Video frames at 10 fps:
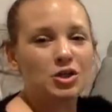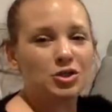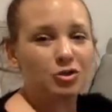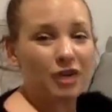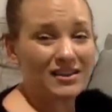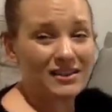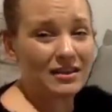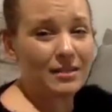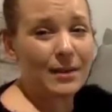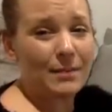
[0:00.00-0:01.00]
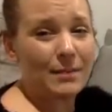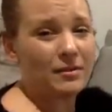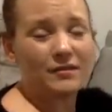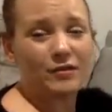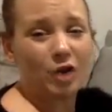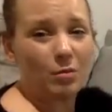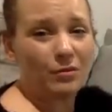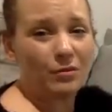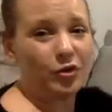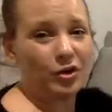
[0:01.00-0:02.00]
Trust in the people that have gone
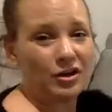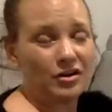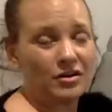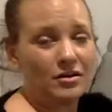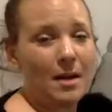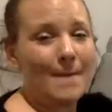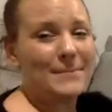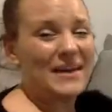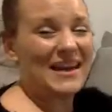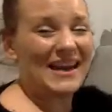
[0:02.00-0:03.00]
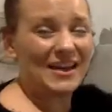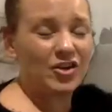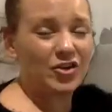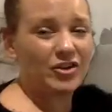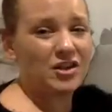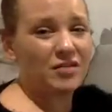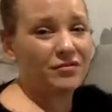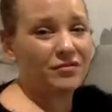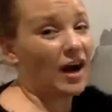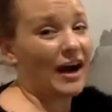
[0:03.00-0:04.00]
before you. Be ignorance on
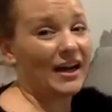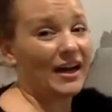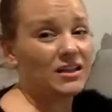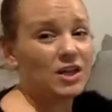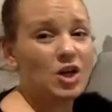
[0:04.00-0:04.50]
fire.